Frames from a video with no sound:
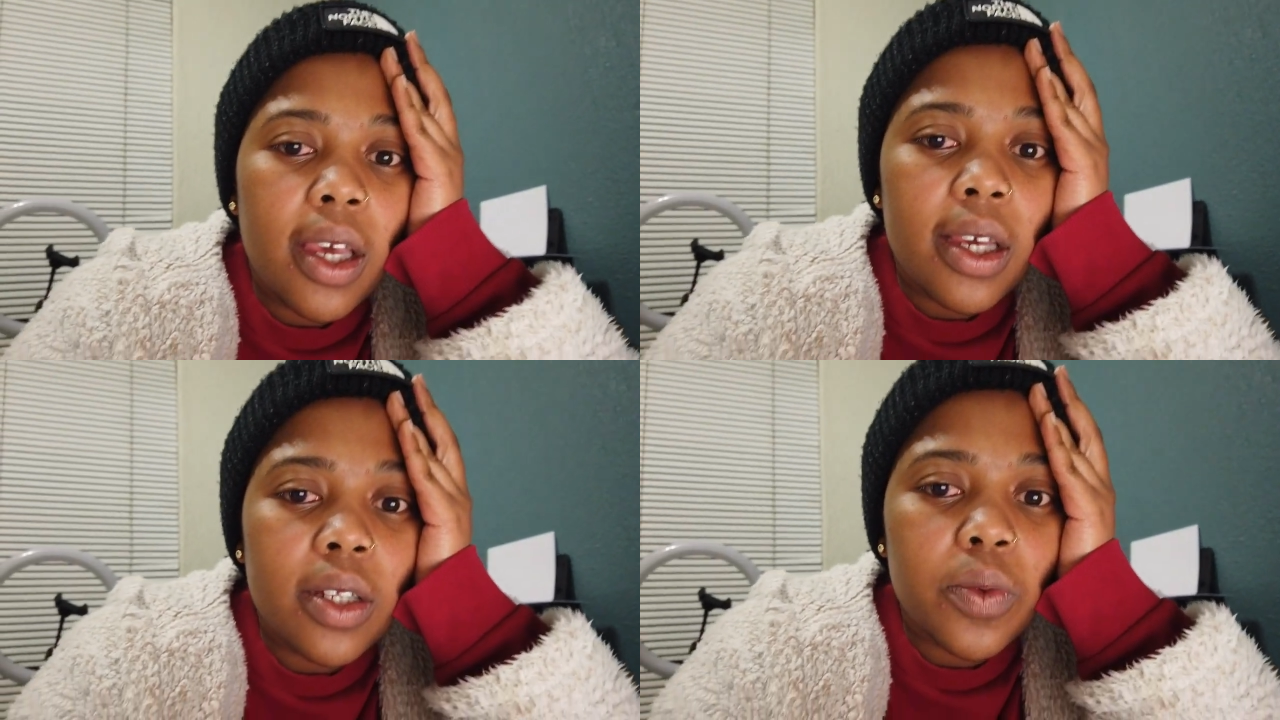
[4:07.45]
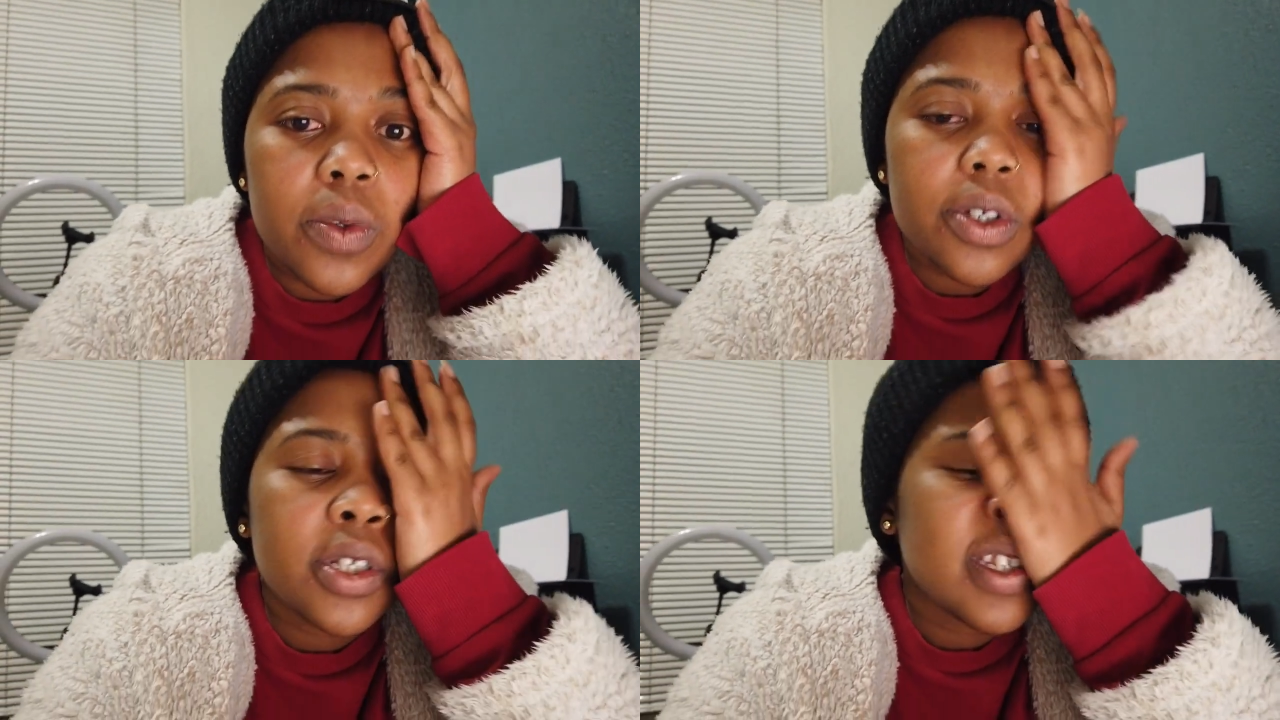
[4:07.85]

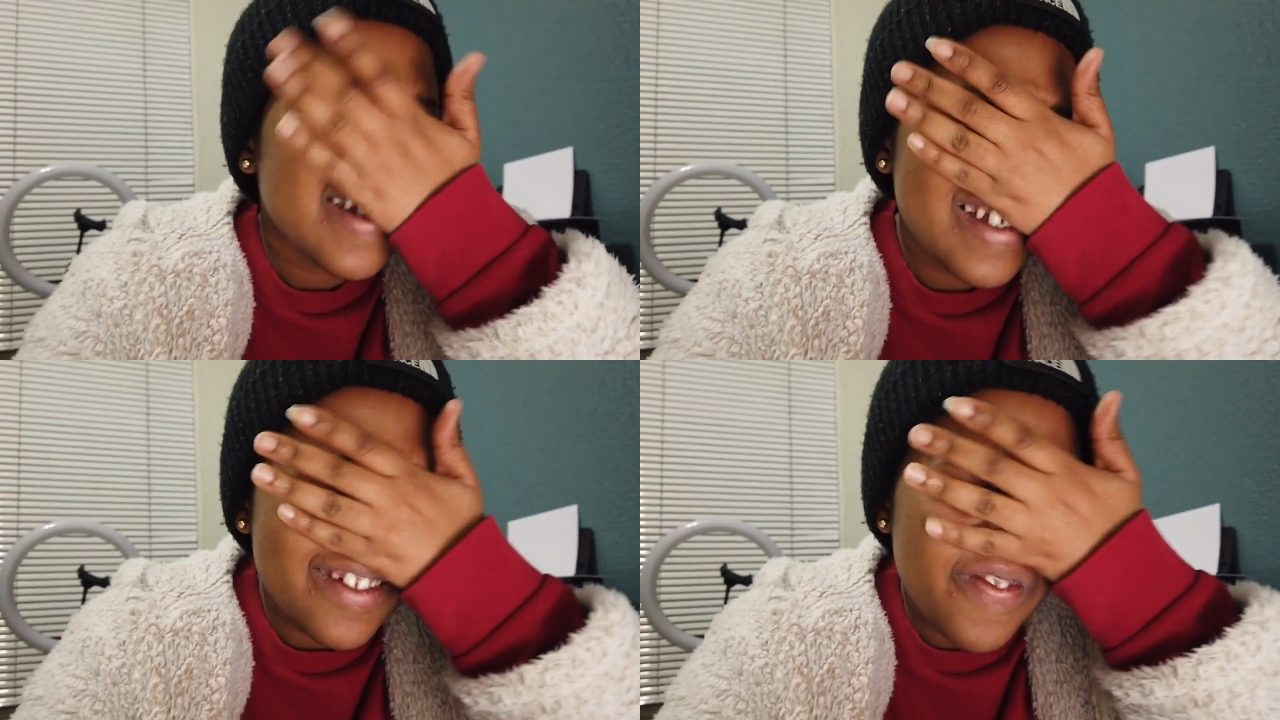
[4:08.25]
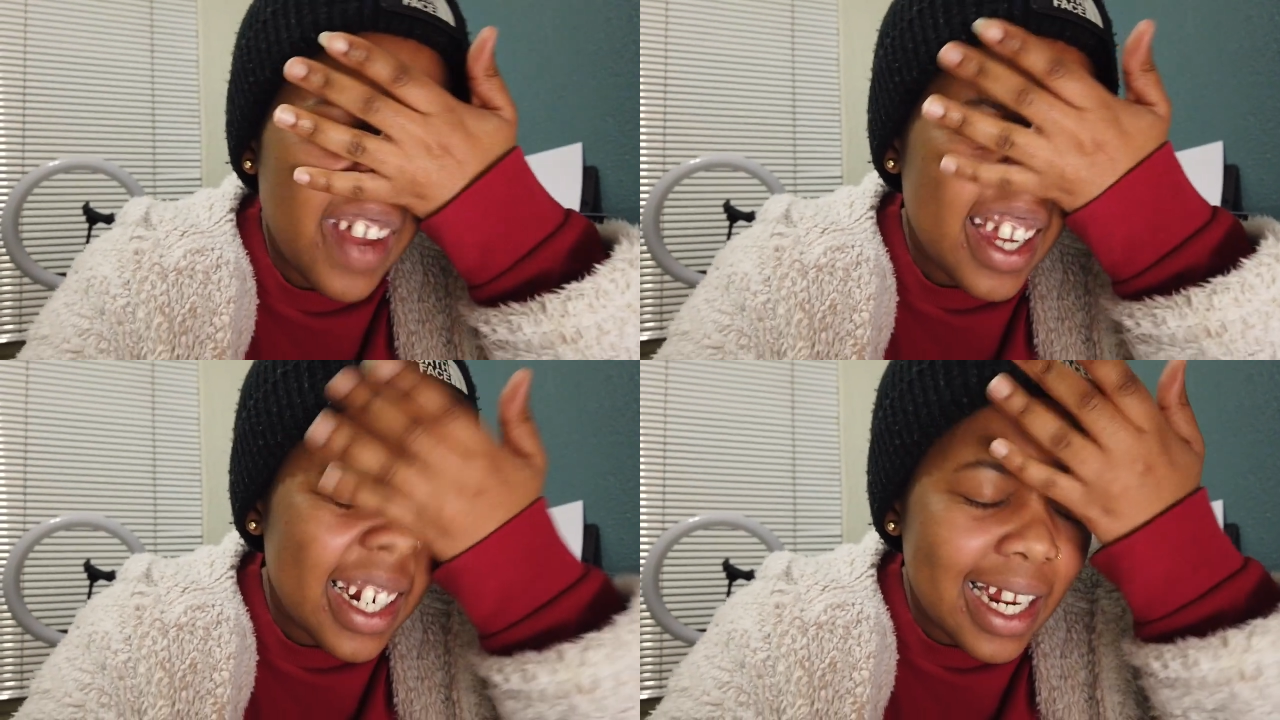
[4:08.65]
And we're still
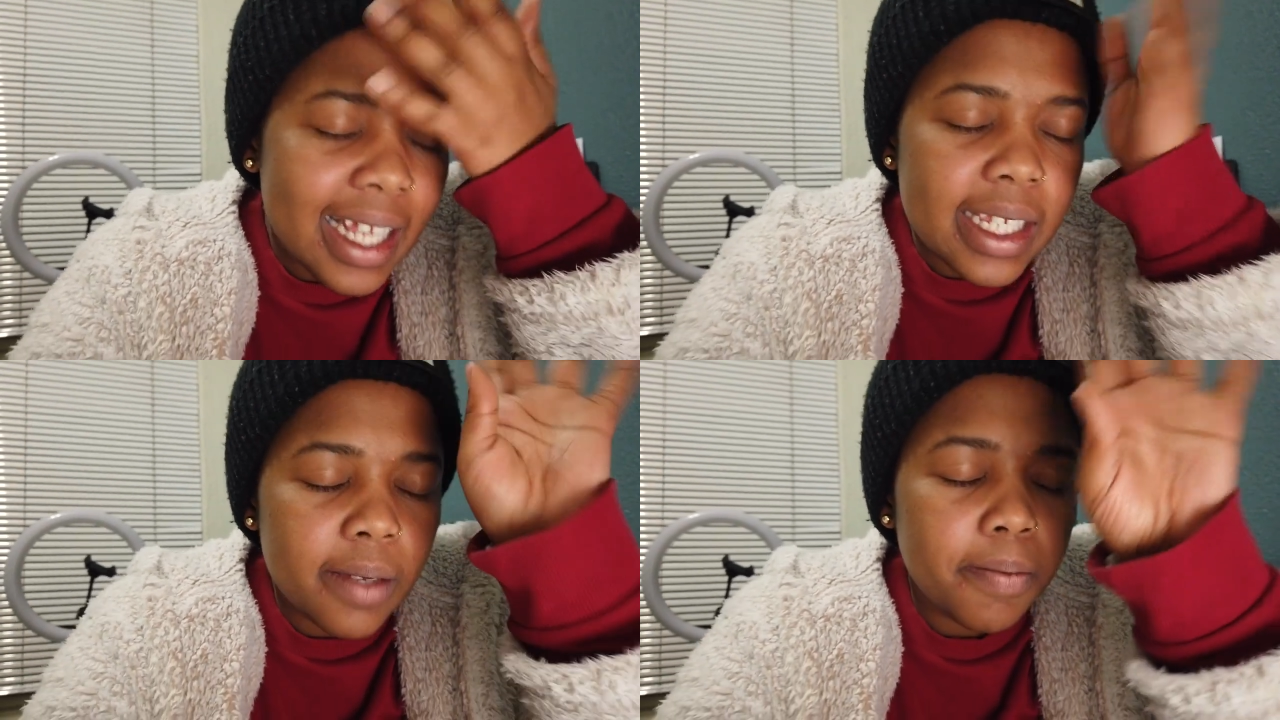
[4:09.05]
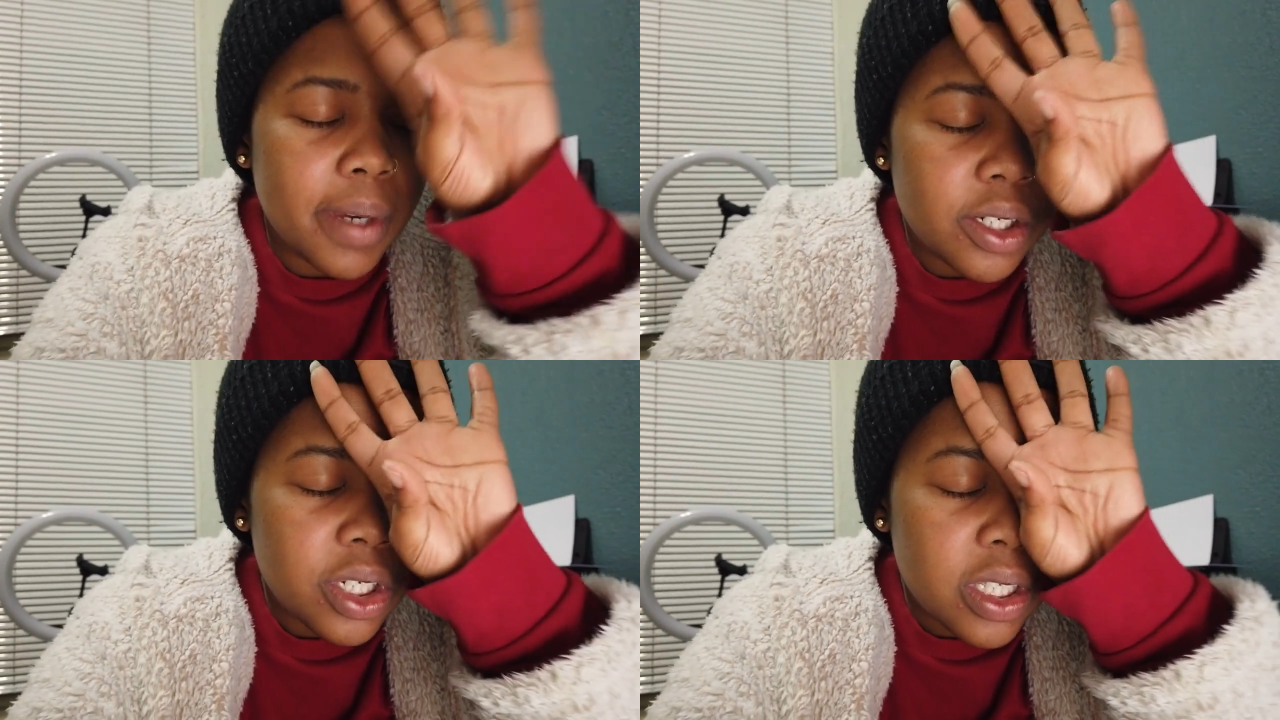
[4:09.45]

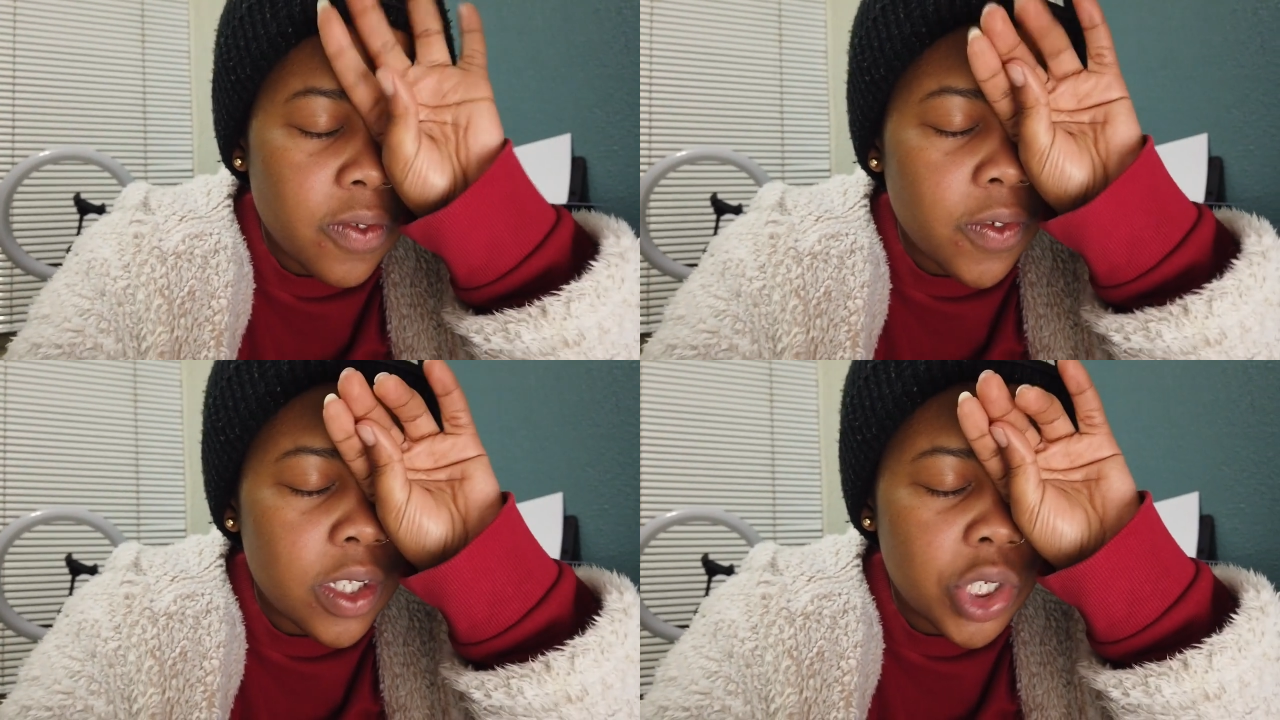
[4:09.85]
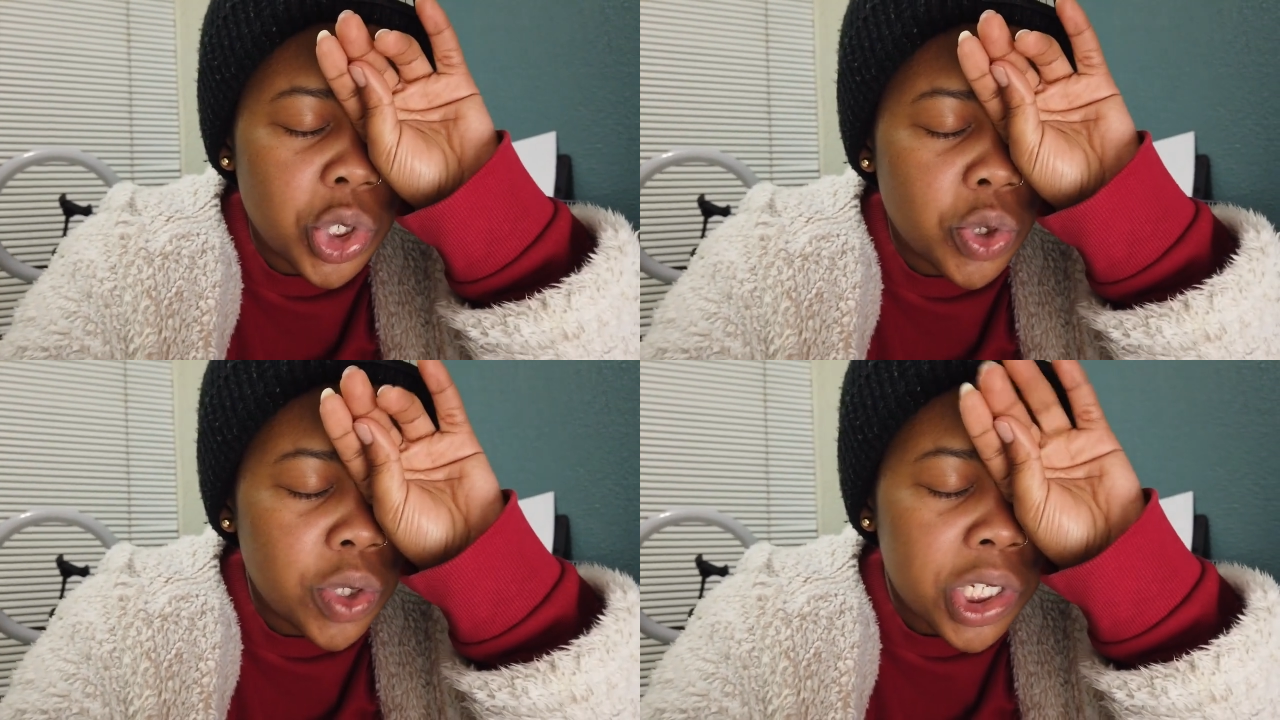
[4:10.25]
finalizing budgets for the
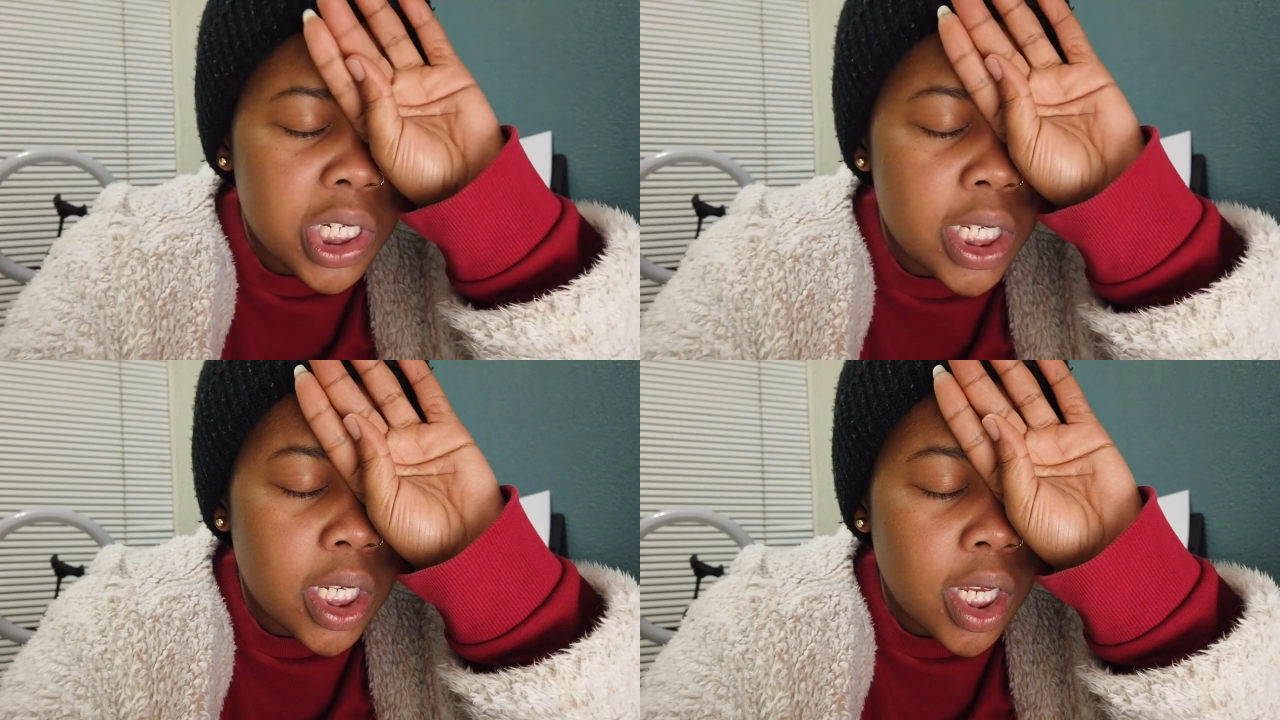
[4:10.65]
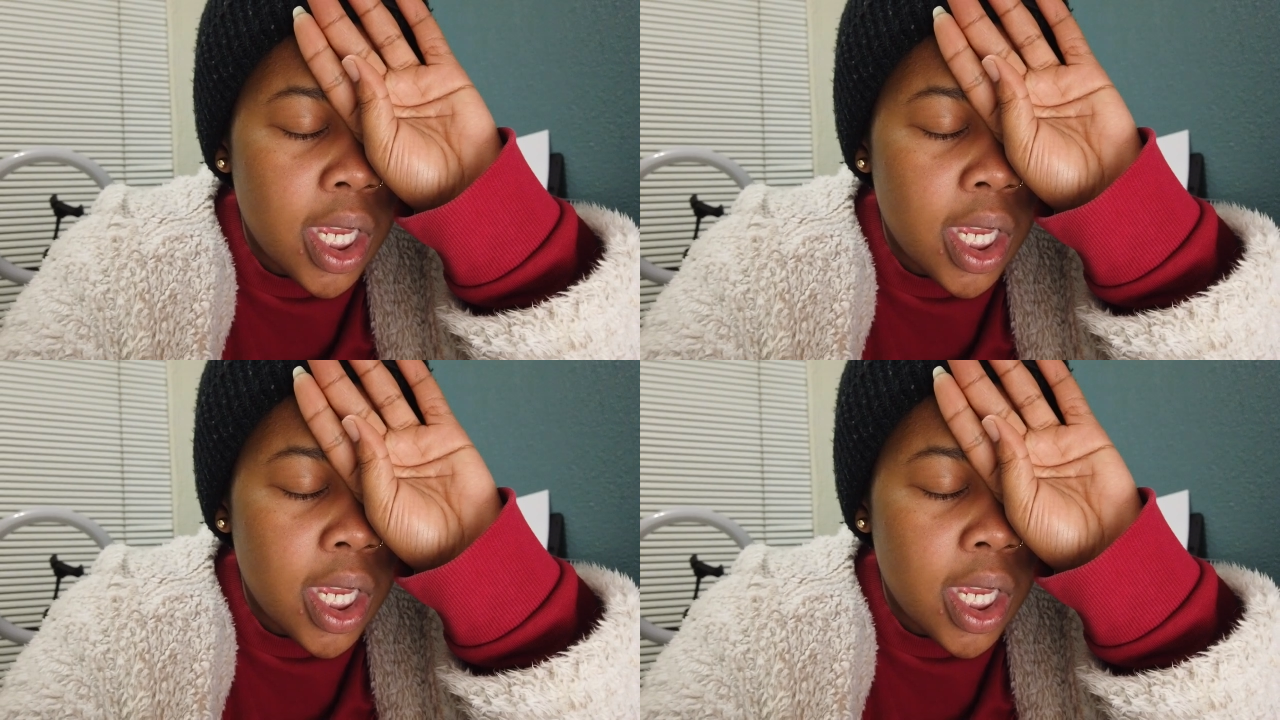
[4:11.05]
shoot.